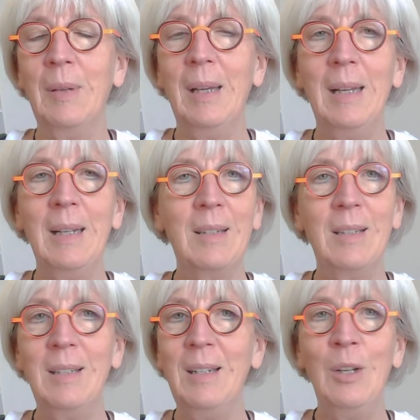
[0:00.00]

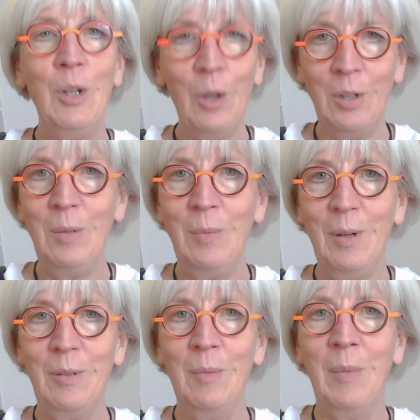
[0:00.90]
it's not
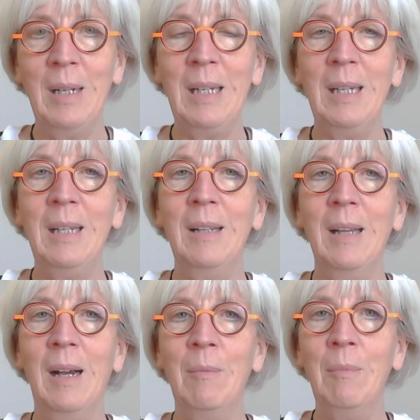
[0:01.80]
about the money.
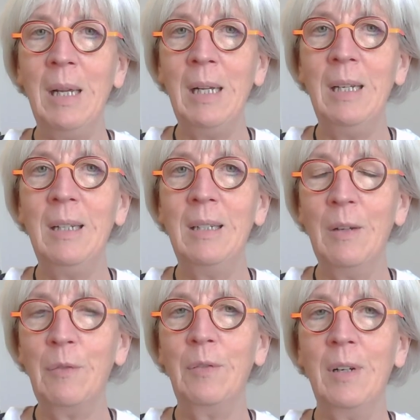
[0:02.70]
There are many
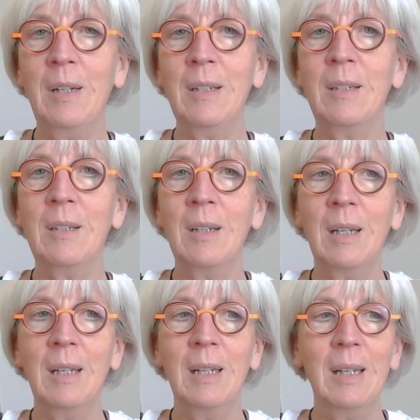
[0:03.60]
different
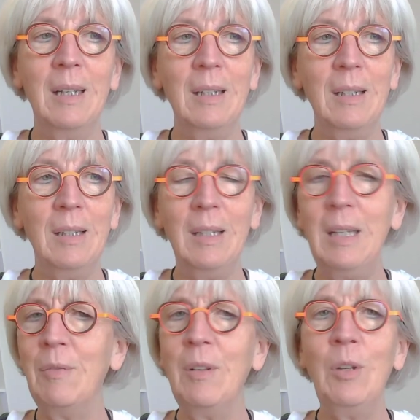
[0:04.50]

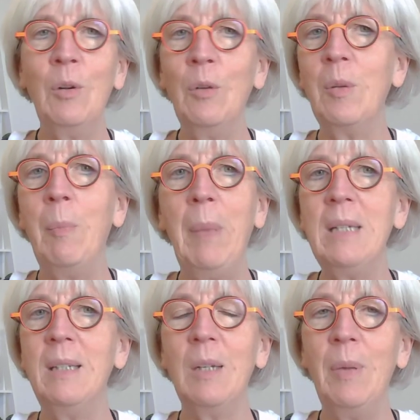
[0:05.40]
even, you know, the
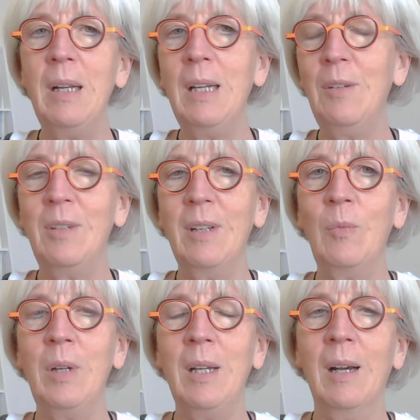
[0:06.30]
basic beliefs that
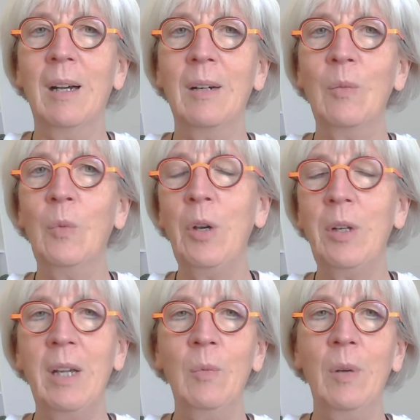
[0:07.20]
we are
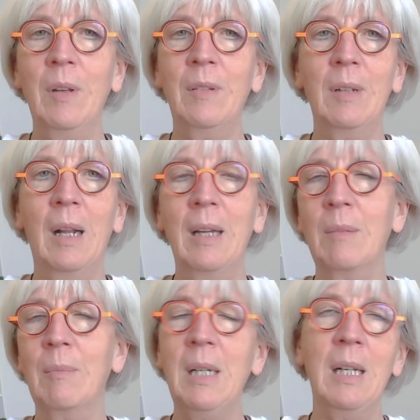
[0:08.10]
working with, like
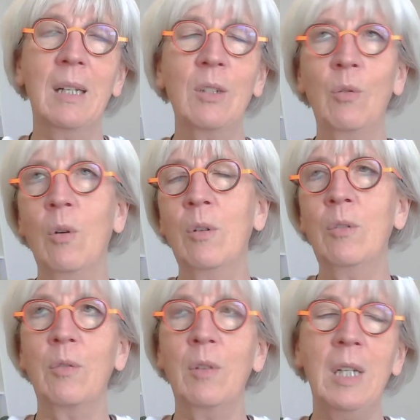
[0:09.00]
money doesn't grow on
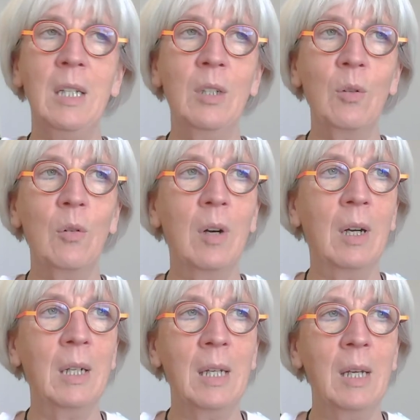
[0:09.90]
trees,
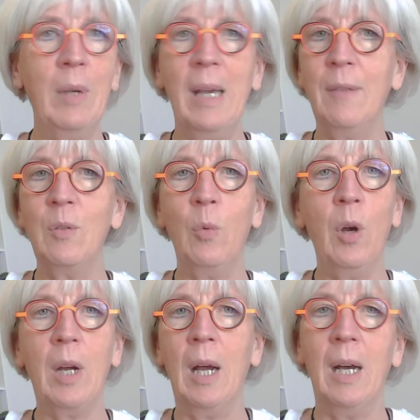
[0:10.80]
or we have to
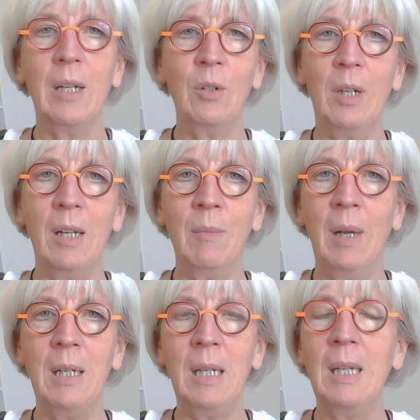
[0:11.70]
work hard to get
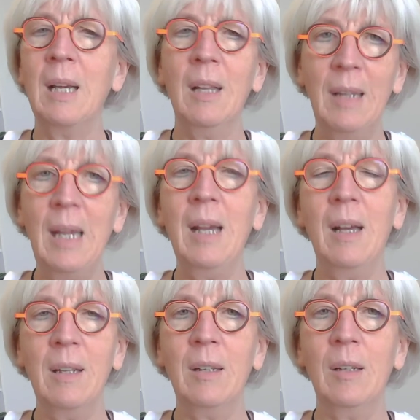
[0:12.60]
money, they
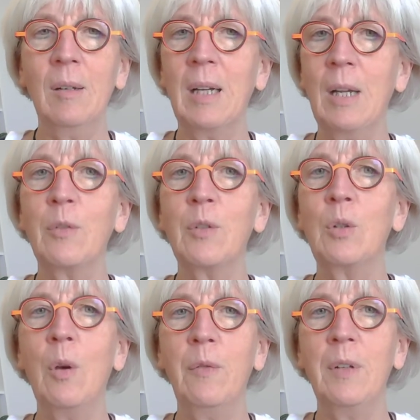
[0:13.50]
are the kind of
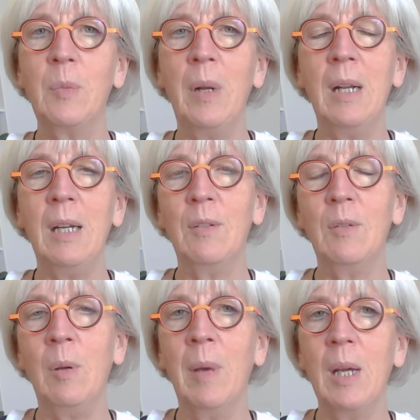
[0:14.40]
surface beliefs
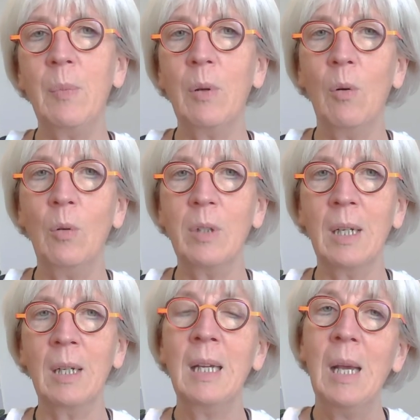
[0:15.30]
we might be
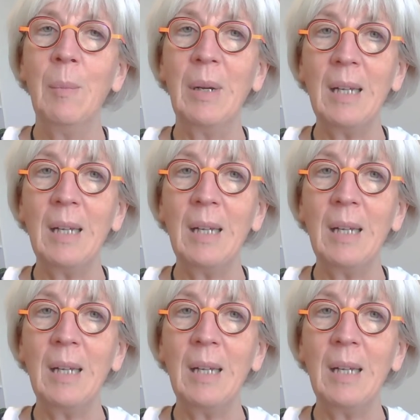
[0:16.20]
holding. But